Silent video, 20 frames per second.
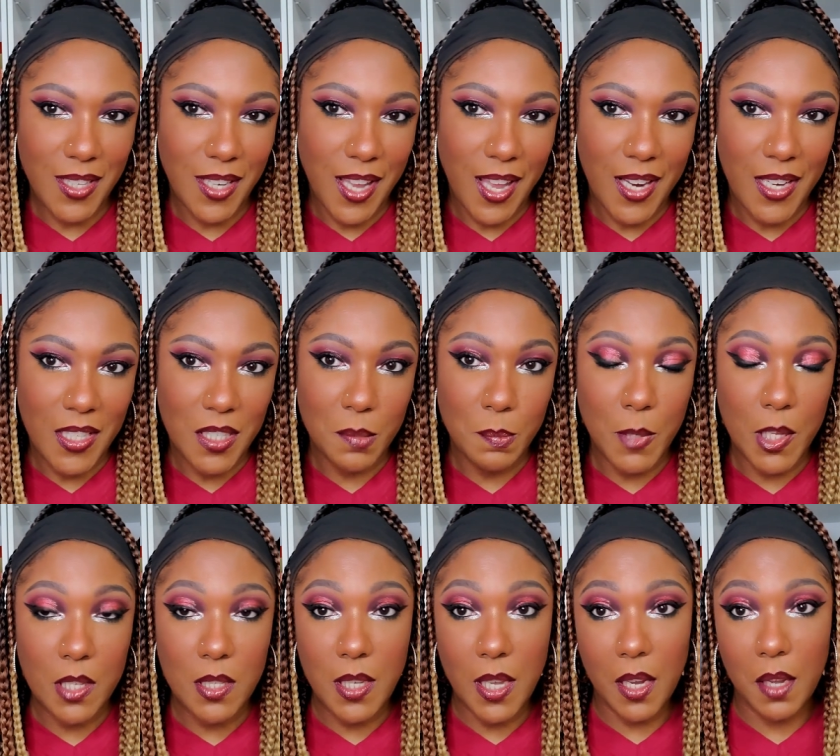It kind of
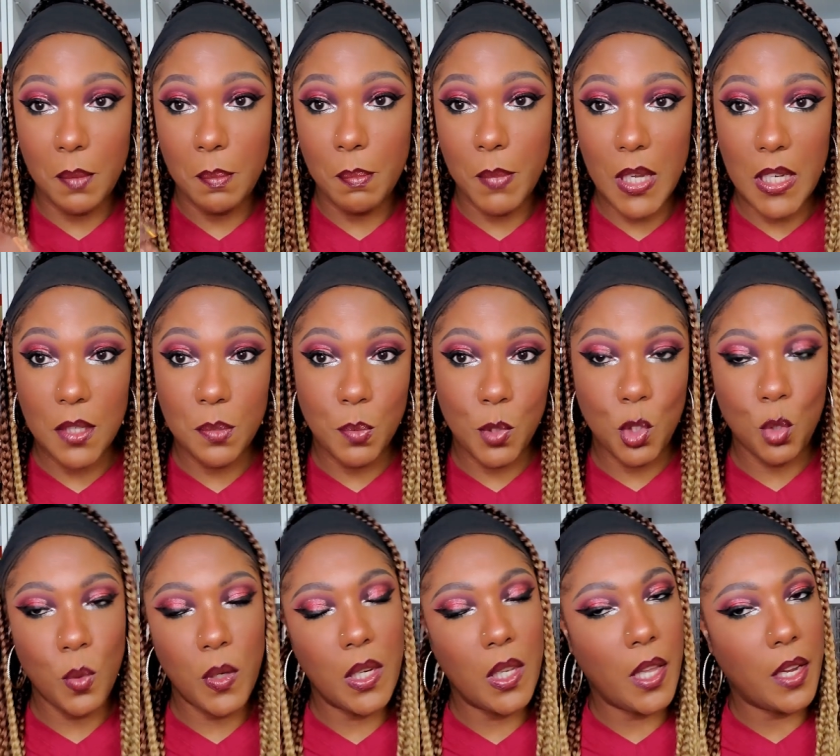smells like a mix
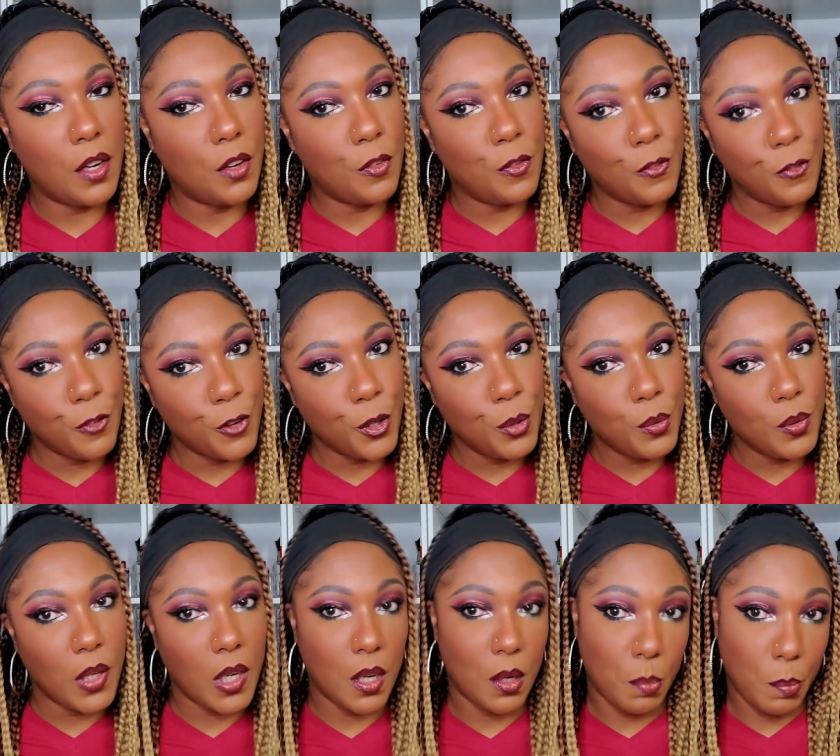between like a fruit
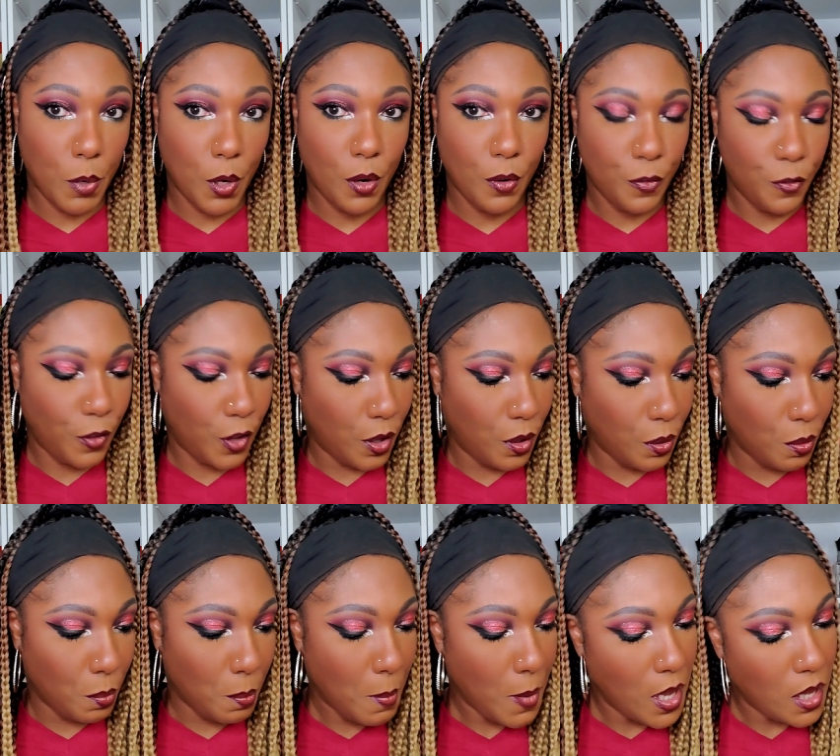and a
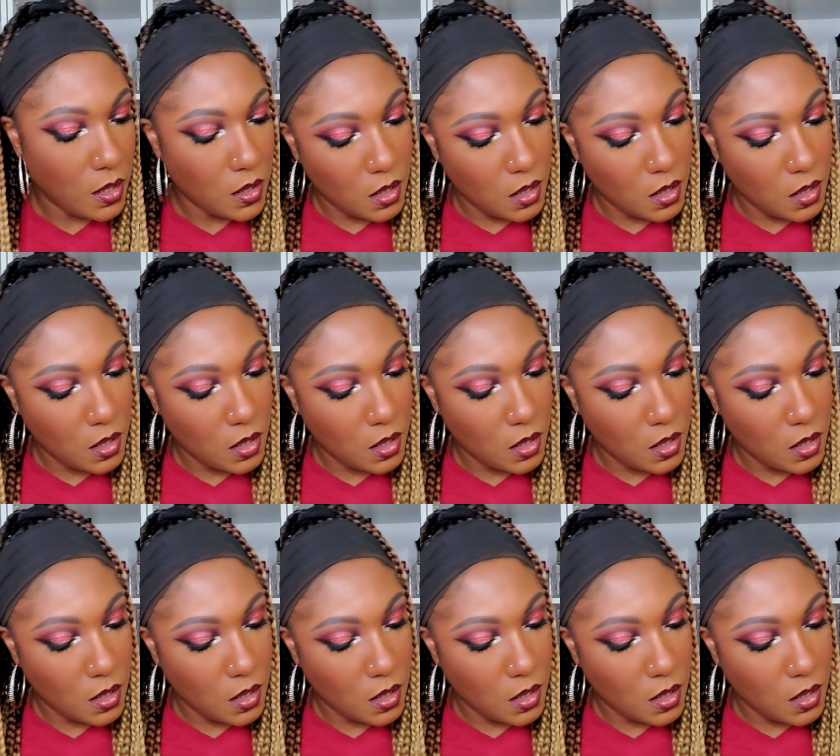perfume.